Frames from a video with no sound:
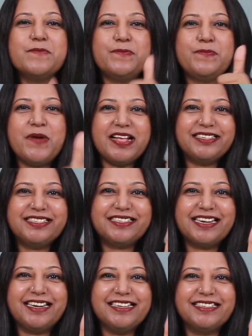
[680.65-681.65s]
best
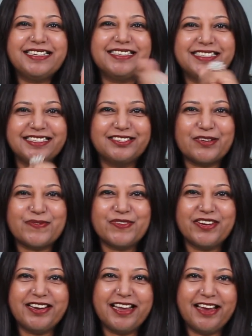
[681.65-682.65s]
training sessions of
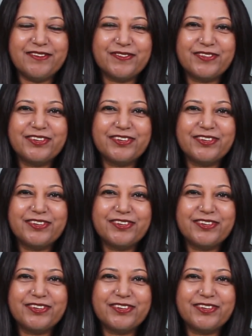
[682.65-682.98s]
your life.